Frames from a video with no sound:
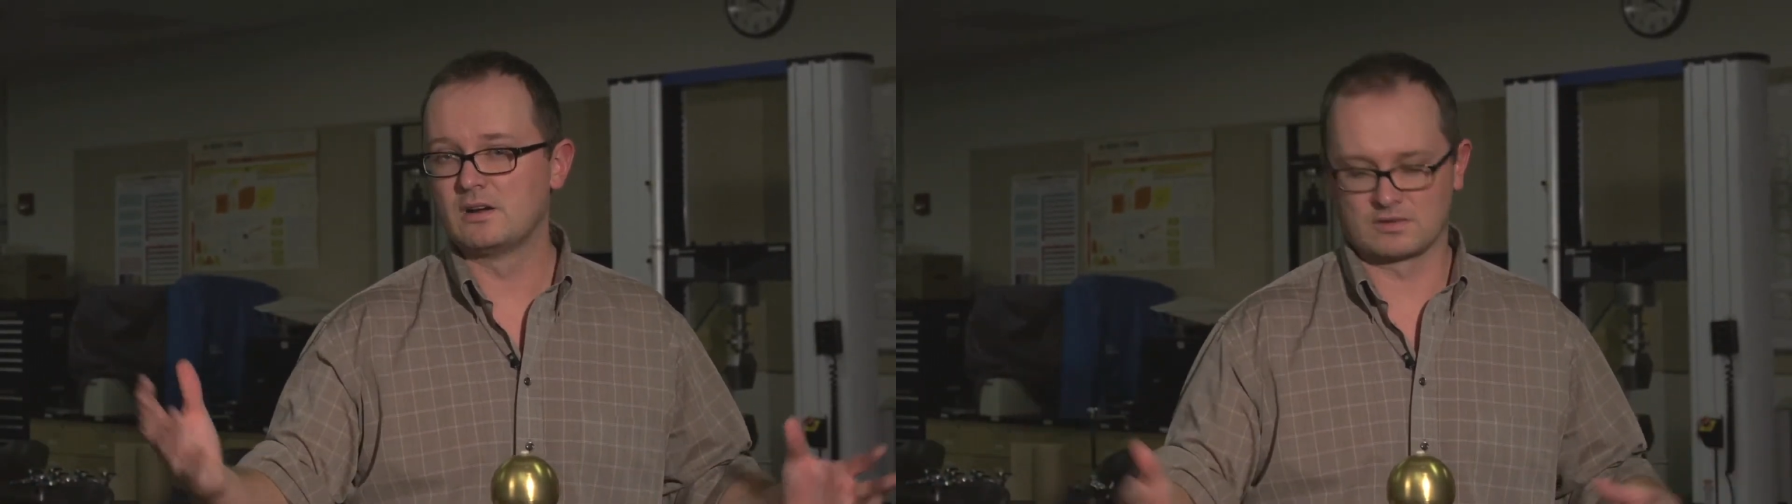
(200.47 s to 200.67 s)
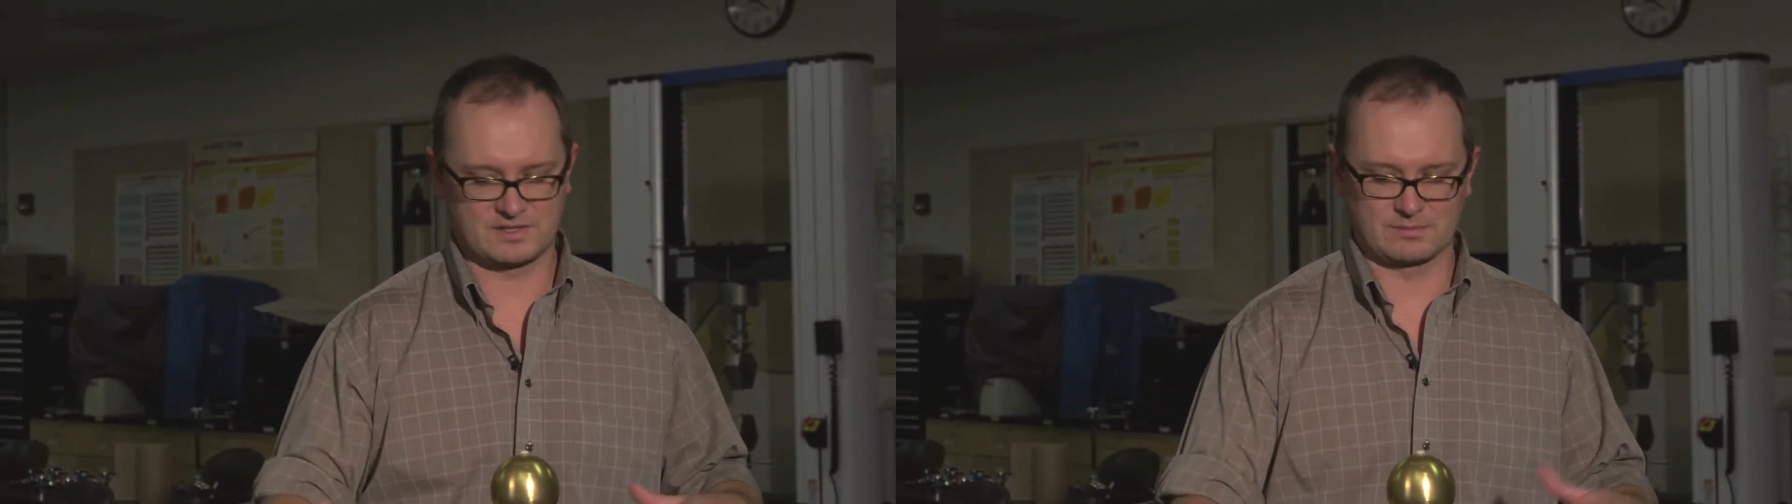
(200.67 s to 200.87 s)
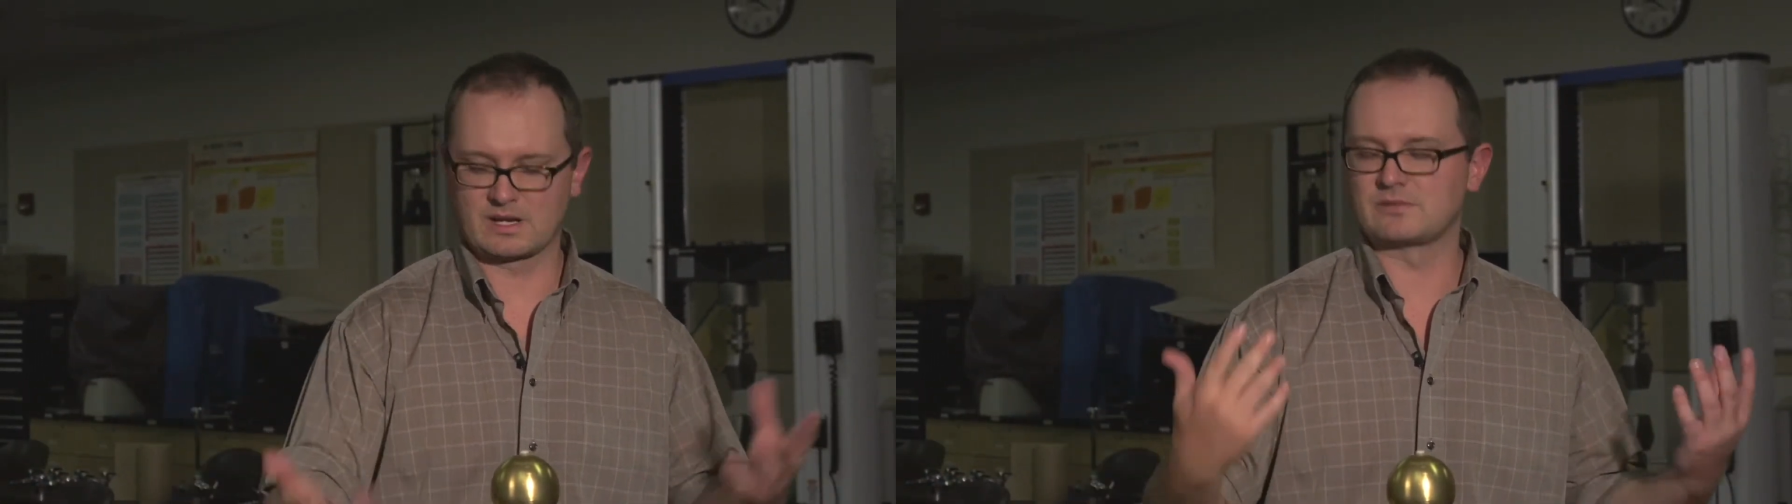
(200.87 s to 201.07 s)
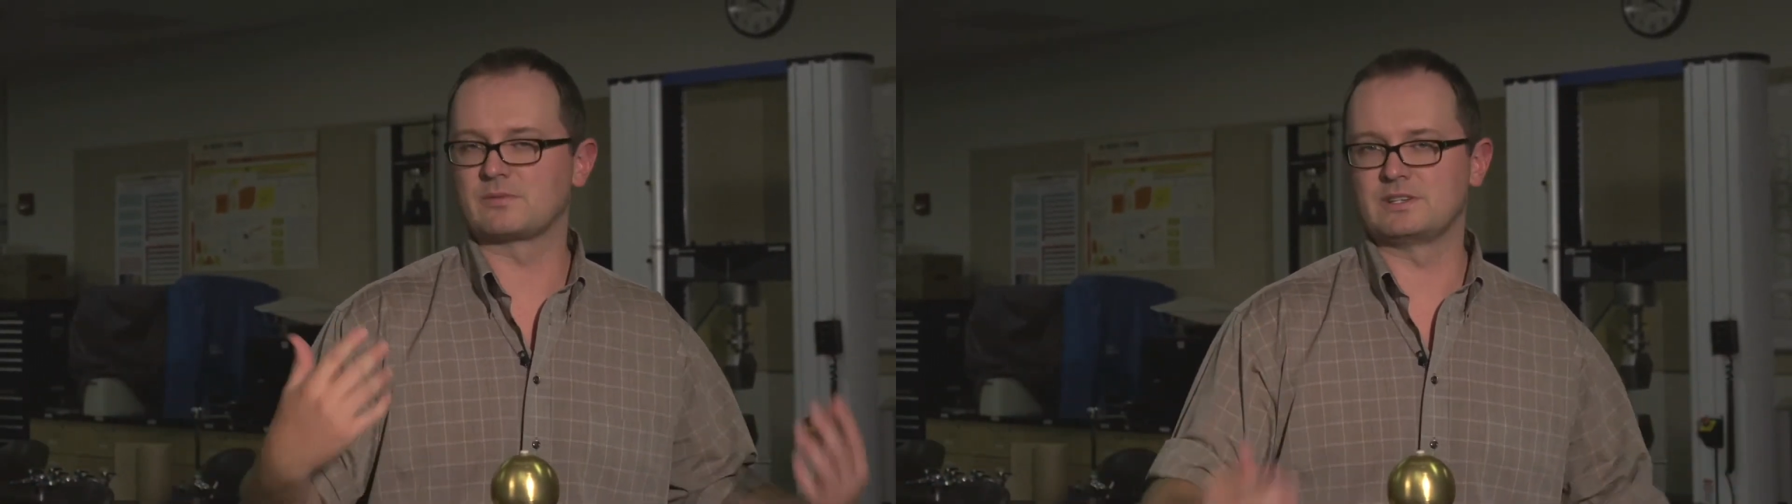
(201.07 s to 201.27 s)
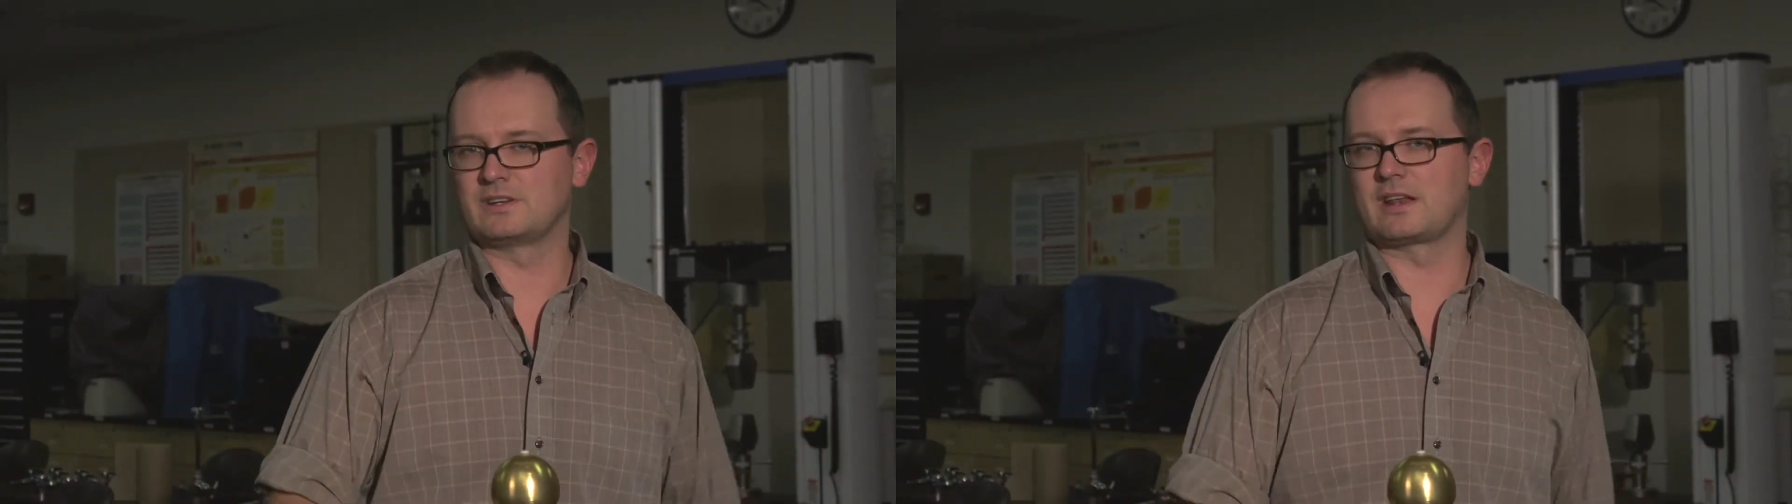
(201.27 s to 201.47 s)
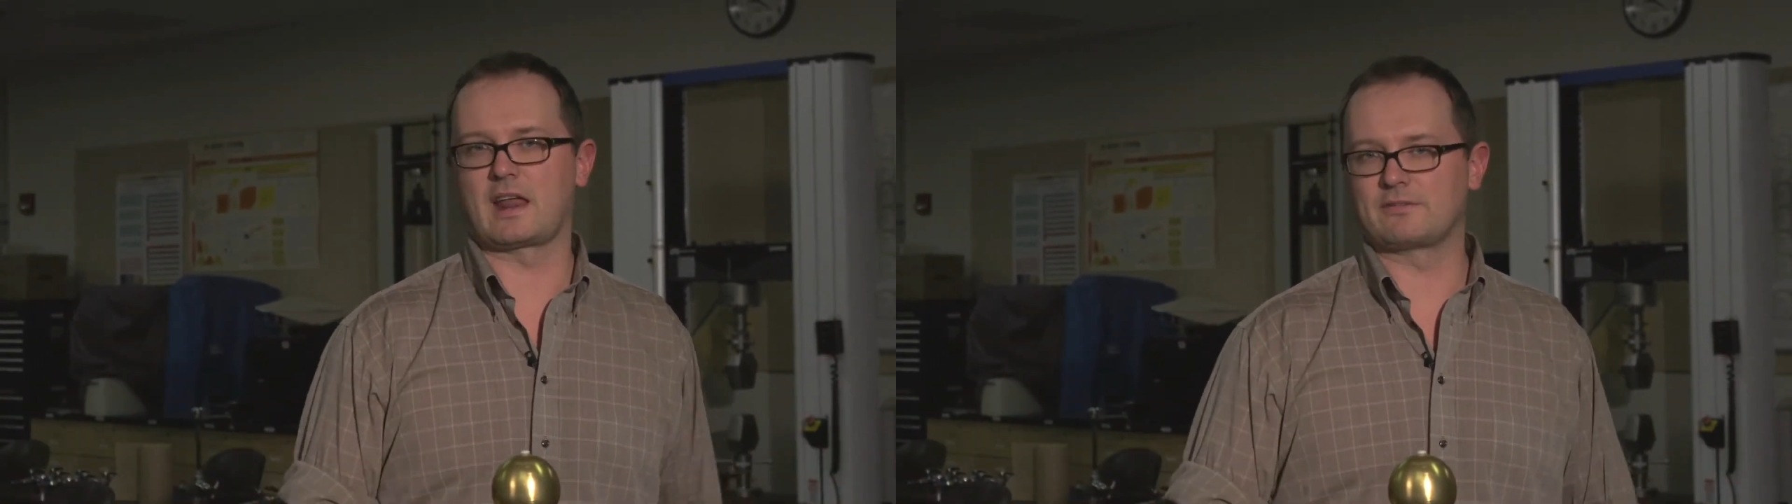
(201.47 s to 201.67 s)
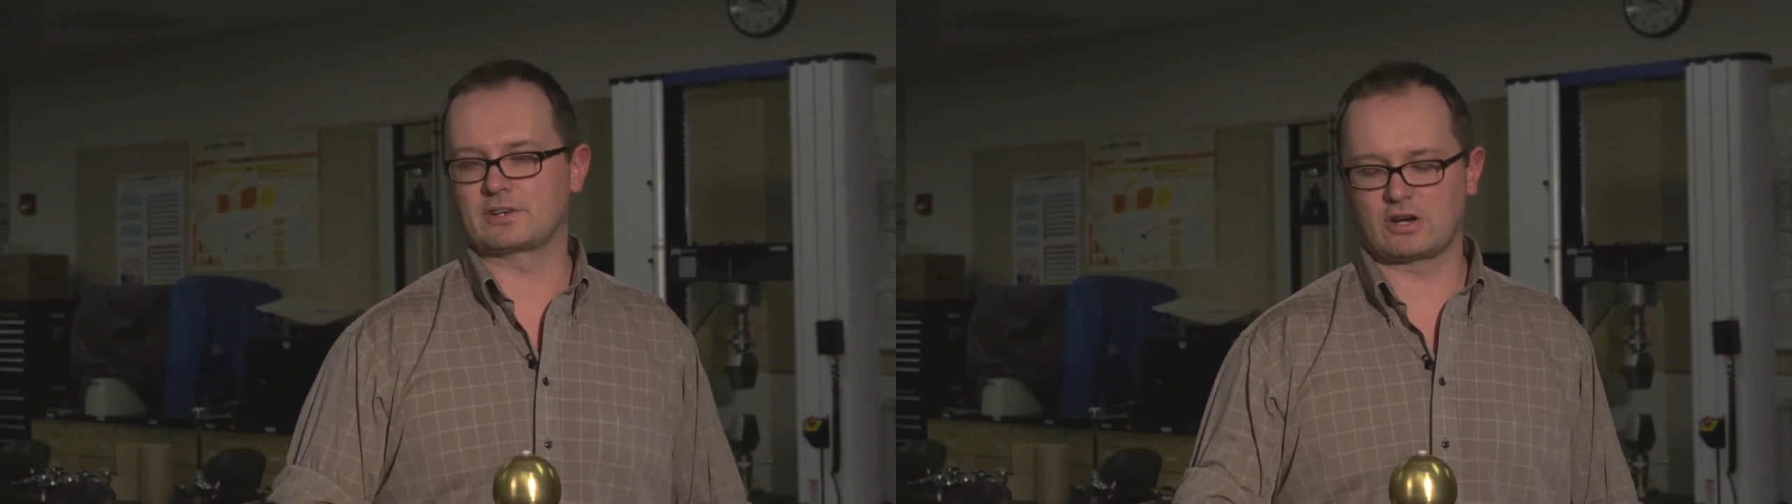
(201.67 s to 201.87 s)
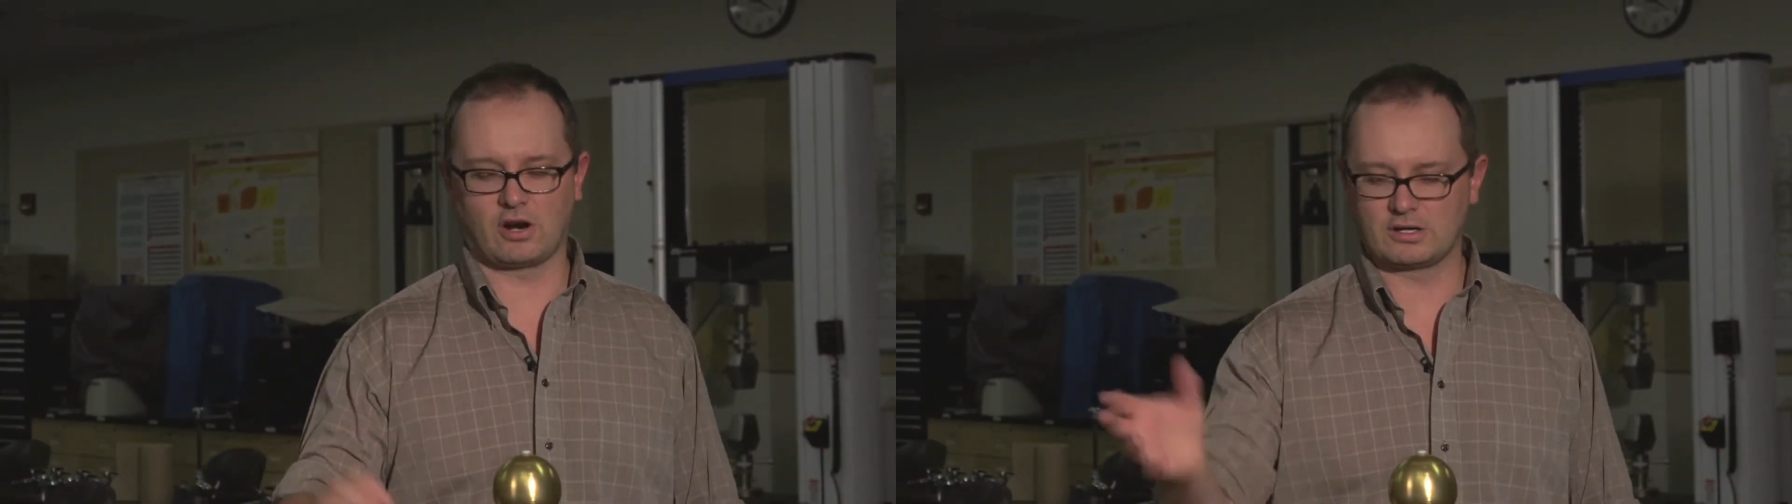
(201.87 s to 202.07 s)
Or sometimes when you get out of your
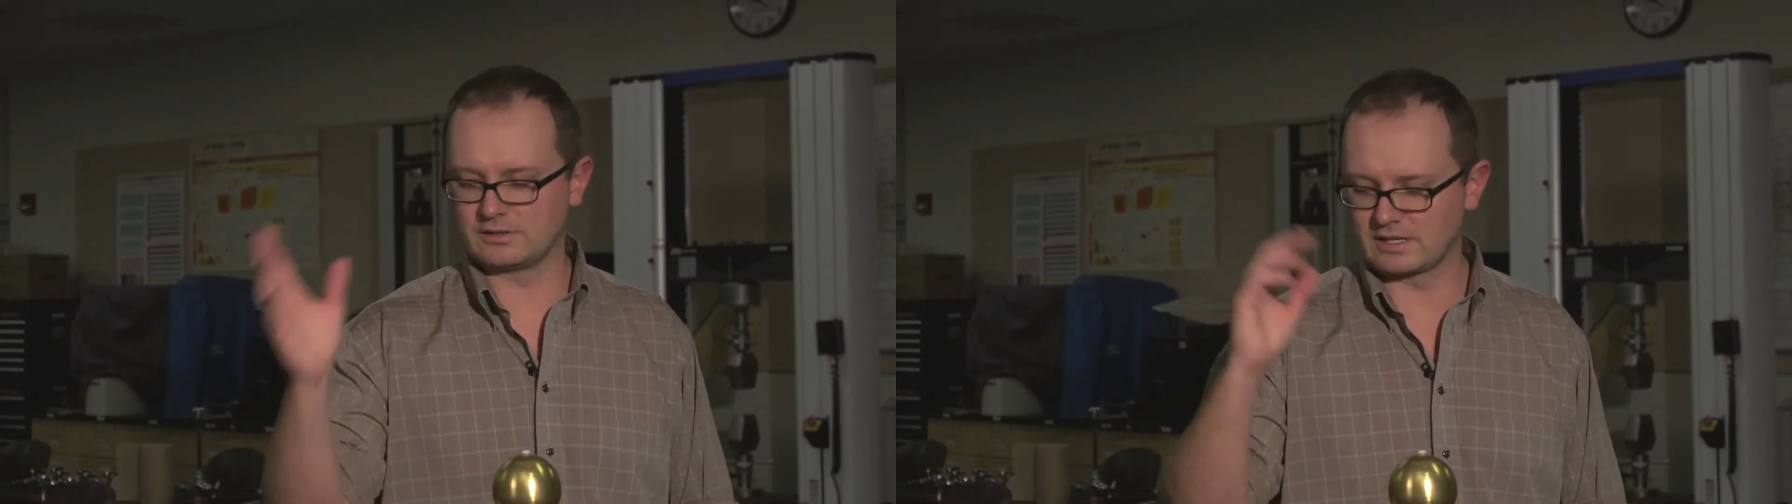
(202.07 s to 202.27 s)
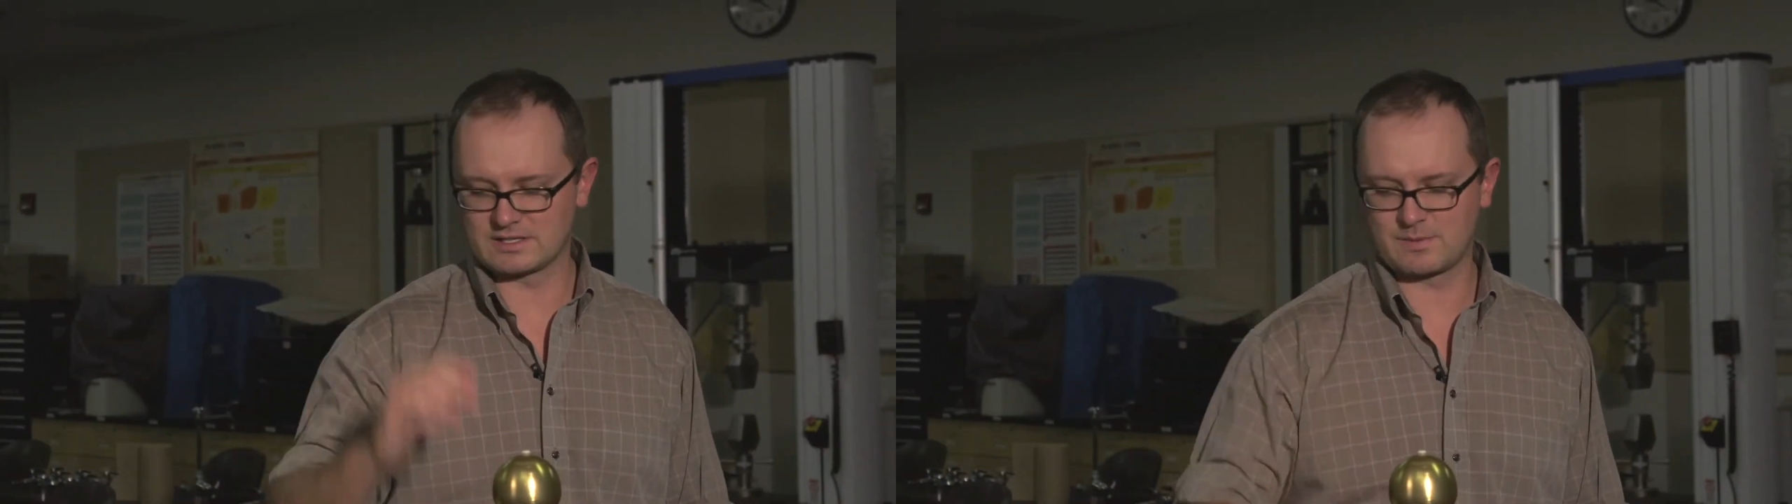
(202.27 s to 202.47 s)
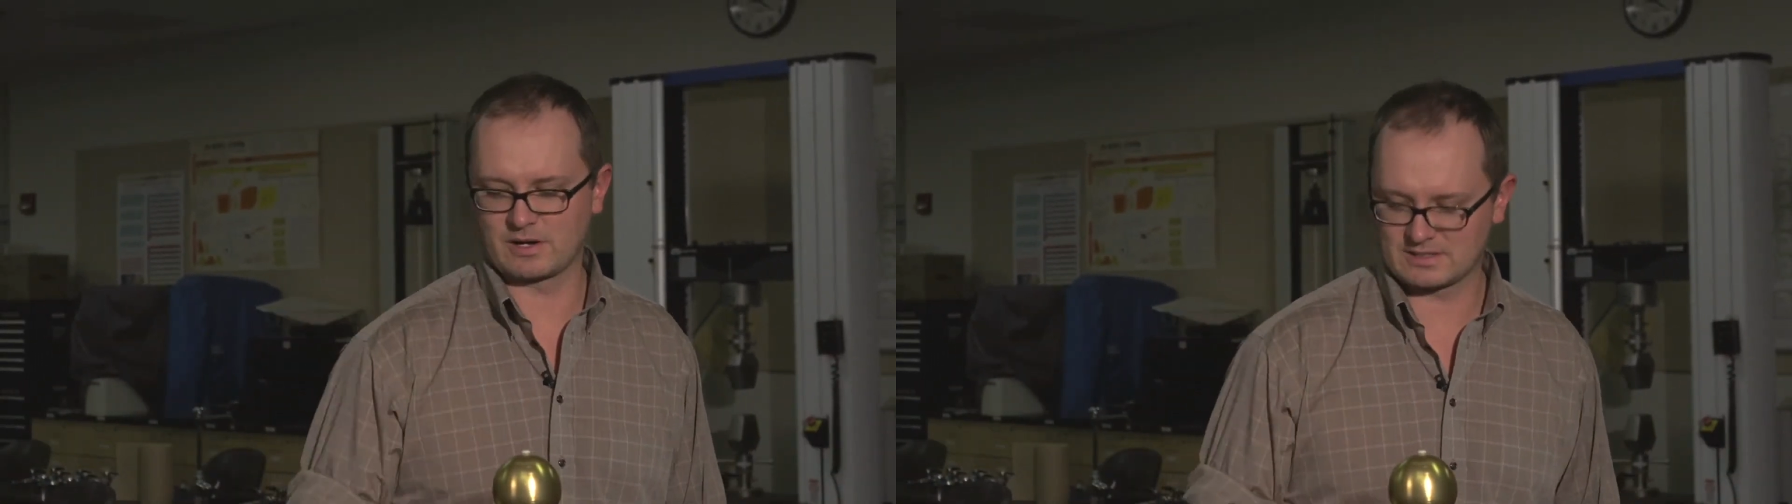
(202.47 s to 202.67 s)
car, you'll get a spark.